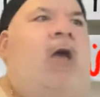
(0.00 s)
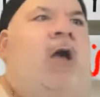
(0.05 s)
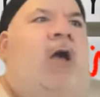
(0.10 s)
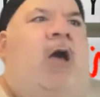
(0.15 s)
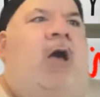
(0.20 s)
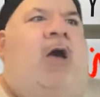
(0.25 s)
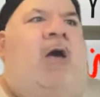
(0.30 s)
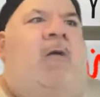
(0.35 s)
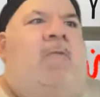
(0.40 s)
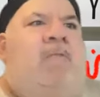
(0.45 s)

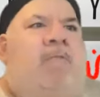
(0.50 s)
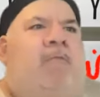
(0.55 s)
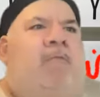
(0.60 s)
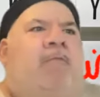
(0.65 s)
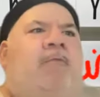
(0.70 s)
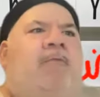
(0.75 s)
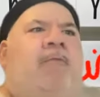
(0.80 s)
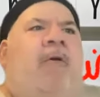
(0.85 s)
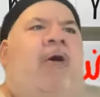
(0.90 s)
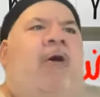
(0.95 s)
But
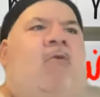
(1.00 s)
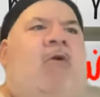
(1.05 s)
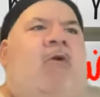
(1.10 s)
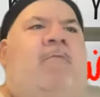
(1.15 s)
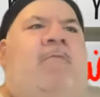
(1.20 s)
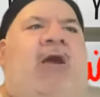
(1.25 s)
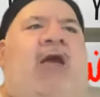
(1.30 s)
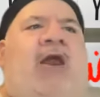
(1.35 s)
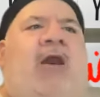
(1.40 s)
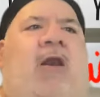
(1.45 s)
with
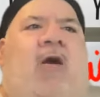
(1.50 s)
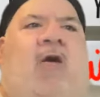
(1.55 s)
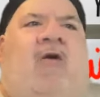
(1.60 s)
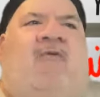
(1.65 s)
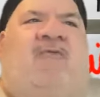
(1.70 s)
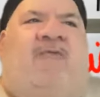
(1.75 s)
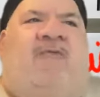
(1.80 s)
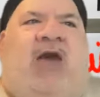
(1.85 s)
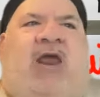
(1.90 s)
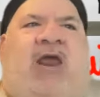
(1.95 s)

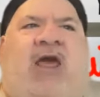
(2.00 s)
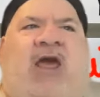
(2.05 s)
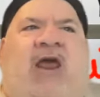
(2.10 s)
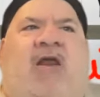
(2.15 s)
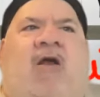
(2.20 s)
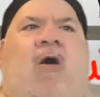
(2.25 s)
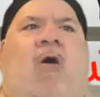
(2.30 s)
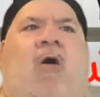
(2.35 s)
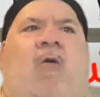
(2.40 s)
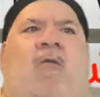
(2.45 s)
Meatloaf, it hit
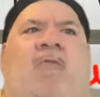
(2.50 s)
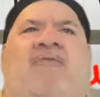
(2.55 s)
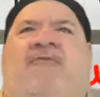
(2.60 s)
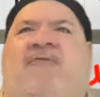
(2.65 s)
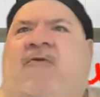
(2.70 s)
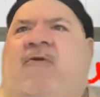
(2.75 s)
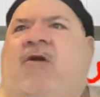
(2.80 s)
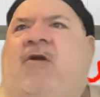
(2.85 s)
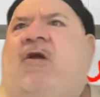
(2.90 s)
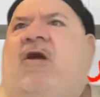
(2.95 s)
home
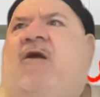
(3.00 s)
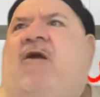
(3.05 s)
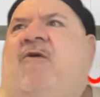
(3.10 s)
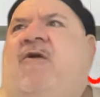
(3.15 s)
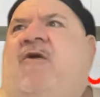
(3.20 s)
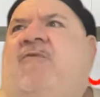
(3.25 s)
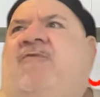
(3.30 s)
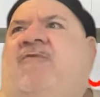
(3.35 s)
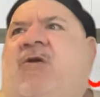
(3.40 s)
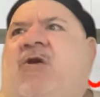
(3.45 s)
for
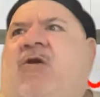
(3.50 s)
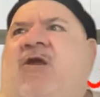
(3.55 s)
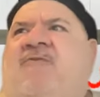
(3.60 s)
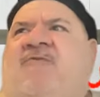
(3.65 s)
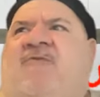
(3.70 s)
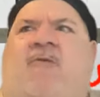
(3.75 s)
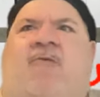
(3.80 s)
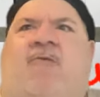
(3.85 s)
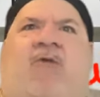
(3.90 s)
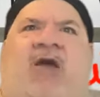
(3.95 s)
a few
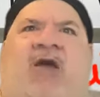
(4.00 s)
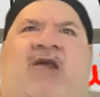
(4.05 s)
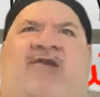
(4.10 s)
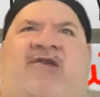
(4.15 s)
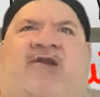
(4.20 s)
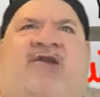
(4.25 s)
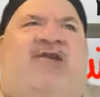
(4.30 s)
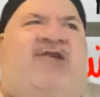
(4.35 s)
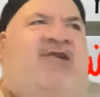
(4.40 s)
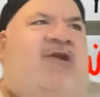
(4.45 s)
different
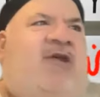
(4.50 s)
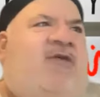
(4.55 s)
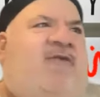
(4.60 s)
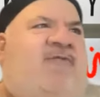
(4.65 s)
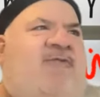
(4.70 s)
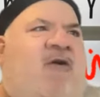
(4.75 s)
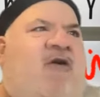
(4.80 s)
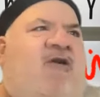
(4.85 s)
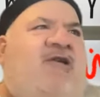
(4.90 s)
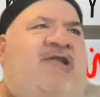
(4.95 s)
reasons. The
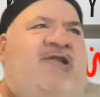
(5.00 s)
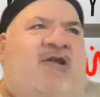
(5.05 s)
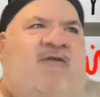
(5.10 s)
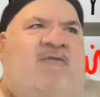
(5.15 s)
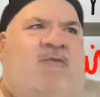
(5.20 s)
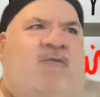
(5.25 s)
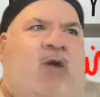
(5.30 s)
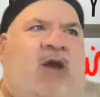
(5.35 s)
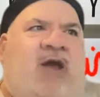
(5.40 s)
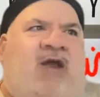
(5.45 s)
first
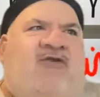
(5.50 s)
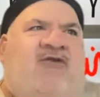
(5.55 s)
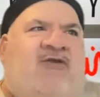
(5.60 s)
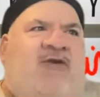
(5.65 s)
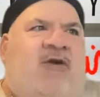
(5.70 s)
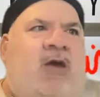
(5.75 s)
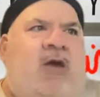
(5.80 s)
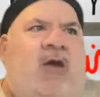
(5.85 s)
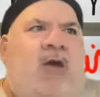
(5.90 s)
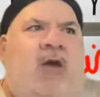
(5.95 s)
of which,
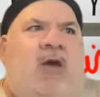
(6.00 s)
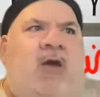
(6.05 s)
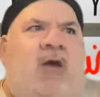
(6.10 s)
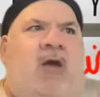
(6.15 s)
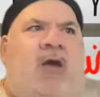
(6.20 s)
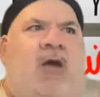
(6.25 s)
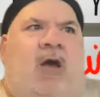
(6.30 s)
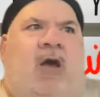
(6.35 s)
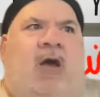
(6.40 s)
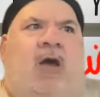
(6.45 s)

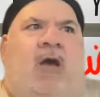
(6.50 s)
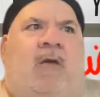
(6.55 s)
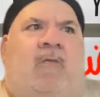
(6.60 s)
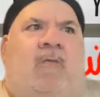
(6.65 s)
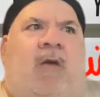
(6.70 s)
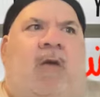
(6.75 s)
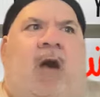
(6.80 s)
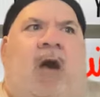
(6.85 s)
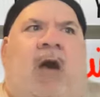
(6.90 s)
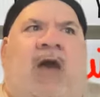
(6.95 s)

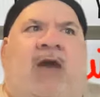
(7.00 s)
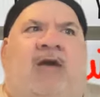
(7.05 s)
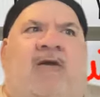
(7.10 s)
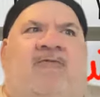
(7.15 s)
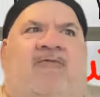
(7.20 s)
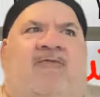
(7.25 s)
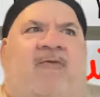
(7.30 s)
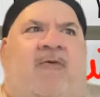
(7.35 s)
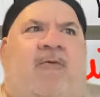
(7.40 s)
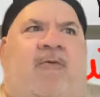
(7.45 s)
I,
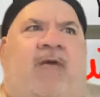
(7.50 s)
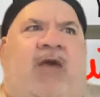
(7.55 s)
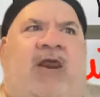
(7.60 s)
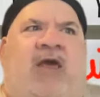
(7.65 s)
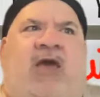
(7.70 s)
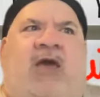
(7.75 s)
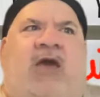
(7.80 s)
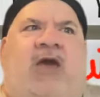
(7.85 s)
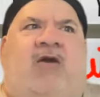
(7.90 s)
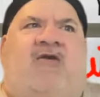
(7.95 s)
for many
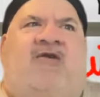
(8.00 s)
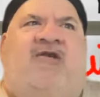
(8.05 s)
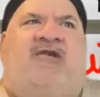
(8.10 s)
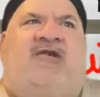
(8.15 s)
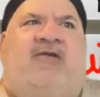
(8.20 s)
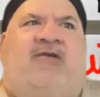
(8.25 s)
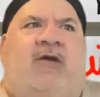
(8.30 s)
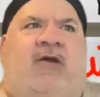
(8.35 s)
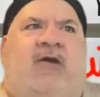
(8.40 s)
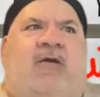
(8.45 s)

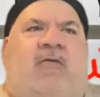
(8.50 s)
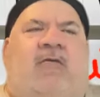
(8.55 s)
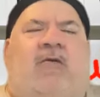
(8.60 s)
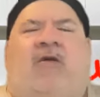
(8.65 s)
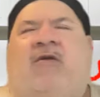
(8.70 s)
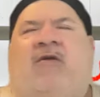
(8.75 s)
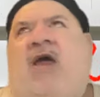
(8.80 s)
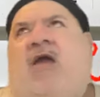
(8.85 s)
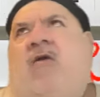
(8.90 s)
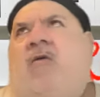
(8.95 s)
years, I
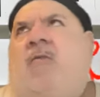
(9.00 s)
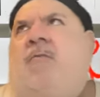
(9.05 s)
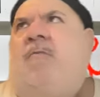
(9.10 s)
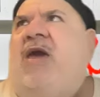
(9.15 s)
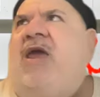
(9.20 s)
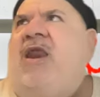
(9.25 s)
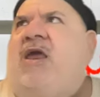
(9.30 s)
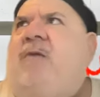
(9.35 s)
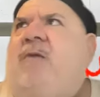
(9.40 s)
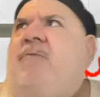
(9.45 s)
don't know
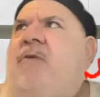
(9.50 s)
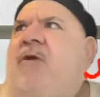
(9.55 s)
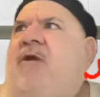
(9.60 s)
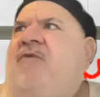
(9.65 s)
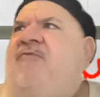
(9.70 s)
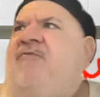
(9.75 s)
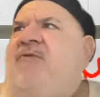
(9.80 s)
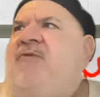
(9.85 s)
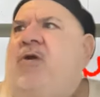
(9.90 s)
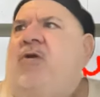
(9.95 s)
many, but a
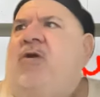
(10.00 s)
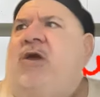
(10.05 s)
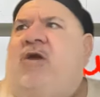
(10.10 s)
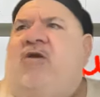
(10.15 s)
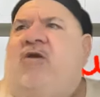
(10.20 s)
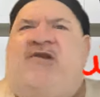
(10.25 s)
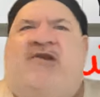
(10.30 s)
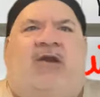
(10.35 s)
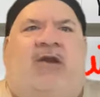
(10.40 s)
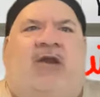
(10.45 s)
few
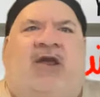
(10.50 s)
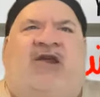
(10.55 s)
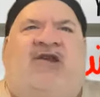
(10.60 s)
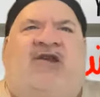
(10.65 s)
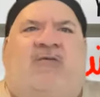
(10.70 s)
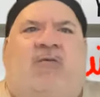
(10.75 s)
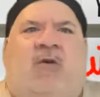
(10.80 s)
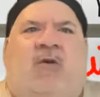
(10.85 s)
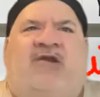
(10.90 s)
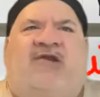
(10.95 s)
years at
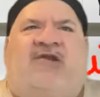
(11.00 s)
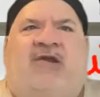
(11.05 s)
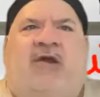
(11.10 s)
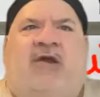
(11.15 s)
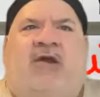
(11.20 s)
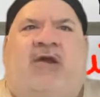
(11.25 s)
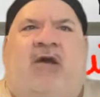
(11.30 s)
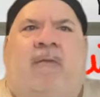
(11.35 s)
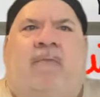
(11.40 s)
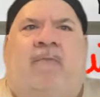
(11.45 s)
least, was
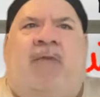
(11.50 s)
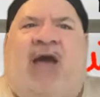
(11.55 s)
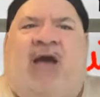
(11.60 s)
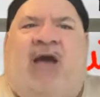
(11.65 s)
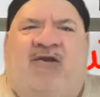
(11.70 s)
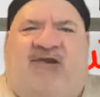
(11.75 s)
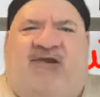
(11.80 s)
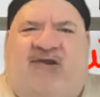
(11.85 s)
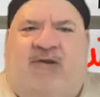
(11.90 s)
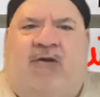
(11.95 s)
a
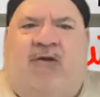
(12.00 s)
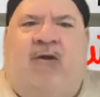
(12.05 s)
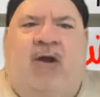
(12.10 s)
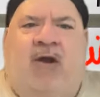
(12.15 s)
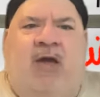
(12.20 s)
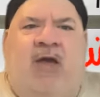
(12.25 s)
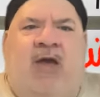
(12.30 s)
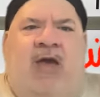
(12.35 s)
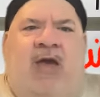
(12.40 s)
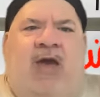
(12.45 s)
bouncer
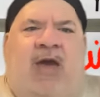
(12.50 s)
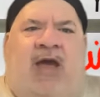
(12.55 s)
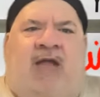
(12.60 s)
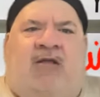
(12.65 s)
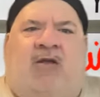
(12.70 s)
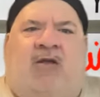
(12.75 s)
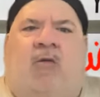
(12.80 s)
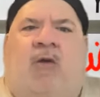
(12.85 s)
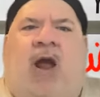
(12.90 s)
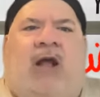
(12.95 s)

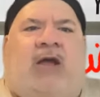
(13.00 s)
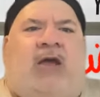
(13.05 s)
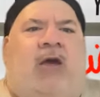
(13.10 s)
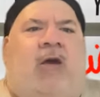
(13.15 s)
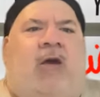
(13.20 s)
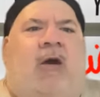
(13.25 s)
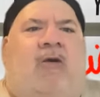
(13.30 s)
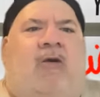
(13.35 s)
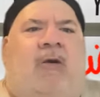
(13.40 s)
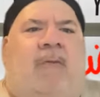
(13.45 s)
at the Rocky
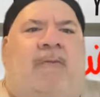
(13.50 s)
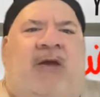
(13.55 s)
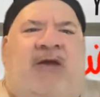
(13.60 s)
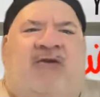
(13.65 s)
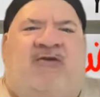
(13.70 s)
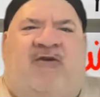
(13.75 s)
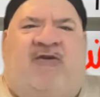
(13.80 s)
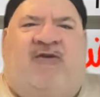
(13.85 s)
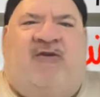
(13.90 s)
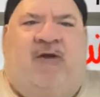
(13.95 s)
Horror
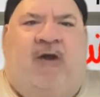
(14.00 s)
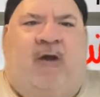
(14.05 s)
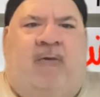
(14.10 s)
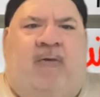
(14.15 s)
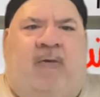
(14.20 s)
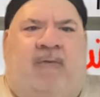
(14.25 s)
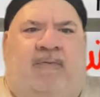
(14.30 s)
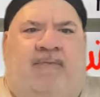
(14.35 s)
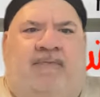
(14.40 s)
Picture Show.